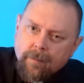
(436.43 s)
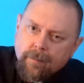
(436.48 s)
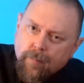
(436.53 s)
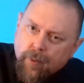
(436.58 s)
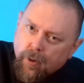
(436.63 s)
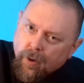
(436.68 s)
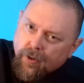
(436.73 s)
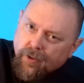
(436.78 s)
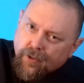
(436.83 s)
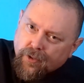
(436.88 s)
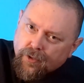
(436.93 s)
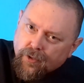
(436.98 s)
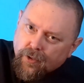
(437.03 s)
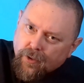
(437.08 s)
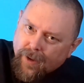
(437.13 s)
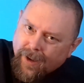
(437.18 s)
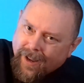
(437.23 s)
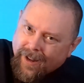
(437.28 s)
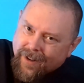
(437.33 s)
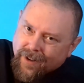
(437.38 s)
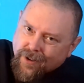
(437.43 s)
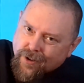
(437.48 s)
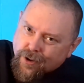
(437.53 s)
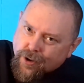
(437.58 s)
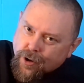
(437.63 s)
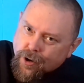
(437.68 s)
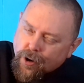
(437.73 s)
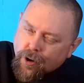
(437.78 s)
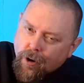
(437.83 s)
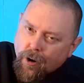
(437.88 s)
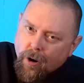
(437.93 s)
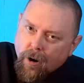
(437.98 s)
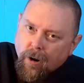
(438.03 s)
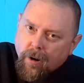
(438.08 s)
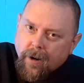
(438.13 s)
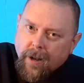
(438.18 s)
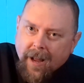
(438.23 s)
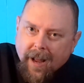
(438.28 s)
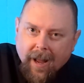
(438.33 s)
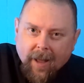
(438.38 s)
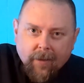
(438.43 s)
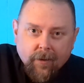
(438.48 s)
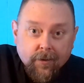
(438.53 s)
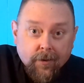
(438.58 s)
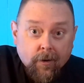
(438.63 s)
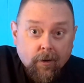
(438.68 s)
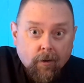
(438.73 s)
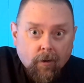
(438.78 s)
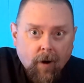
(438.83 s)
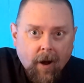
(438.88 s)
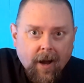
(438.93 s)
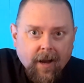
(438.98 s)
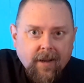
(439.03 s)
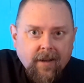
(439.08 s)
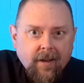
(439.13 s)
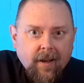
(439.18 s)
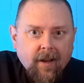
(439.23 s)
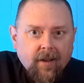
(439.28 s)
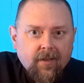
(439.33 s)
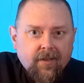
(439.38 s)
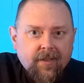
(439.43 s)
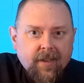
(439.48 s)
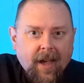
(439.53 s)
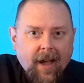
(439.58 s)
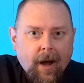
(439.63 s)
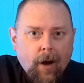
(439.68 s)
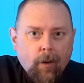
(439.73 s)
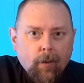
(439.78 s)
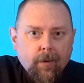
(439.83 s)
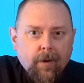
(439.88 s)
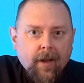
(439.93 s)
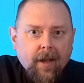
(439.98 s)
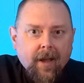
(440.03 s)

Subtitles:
Push and turn, and there's a grinding sound,